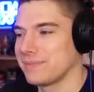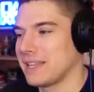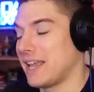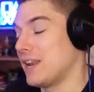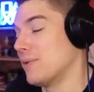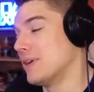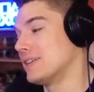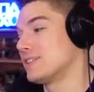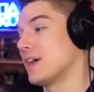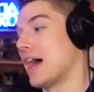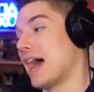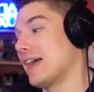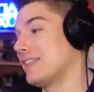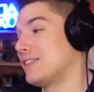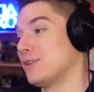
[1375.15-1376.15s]
Anyway, so
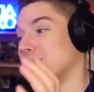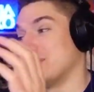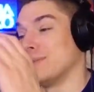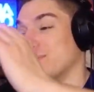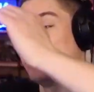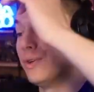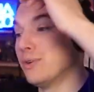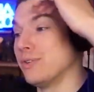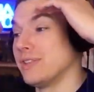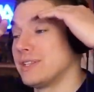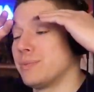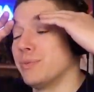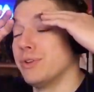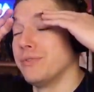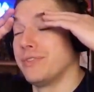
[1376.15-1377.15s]
I, dude, the blue, this
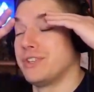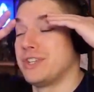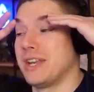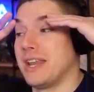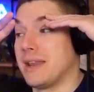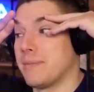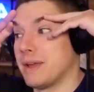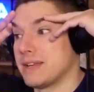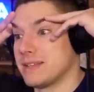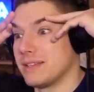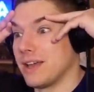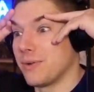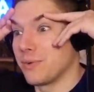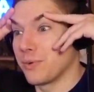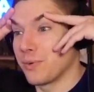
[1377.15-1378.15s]
blue Vegeta animation that we're